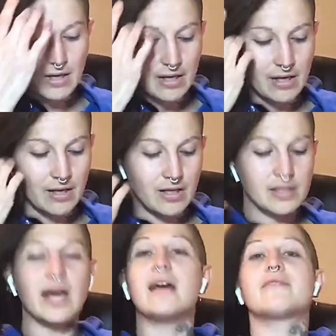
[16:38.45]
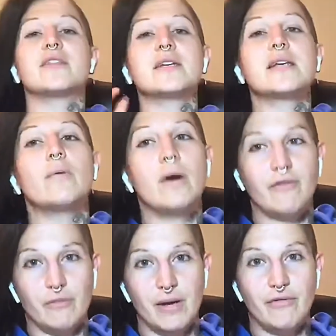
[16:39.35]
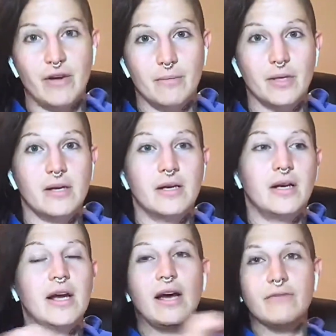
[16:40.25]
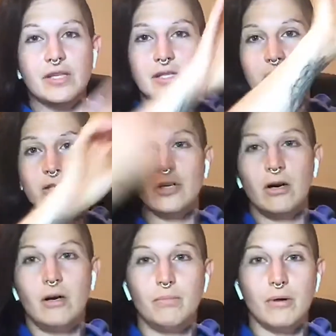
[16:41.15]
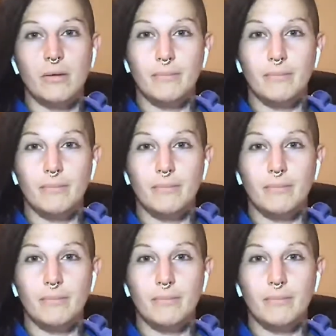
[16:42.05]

and I have things I want for my family. And I have these each all